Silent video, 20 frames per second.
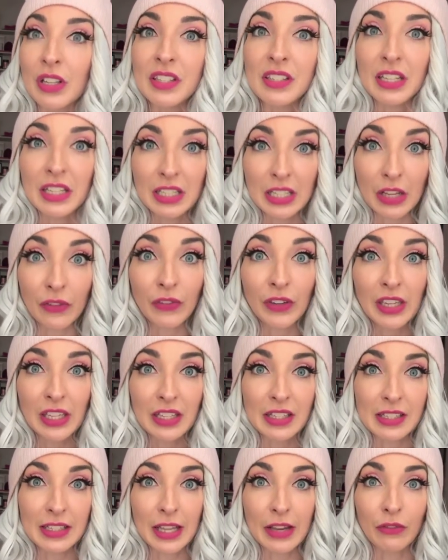
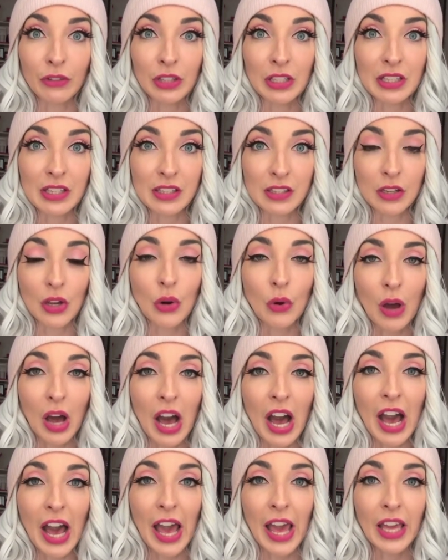significance level is so
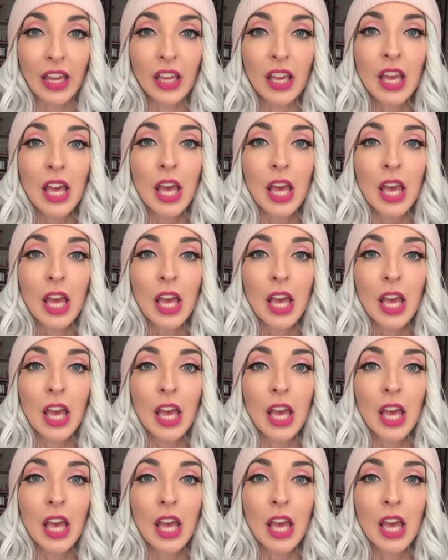high,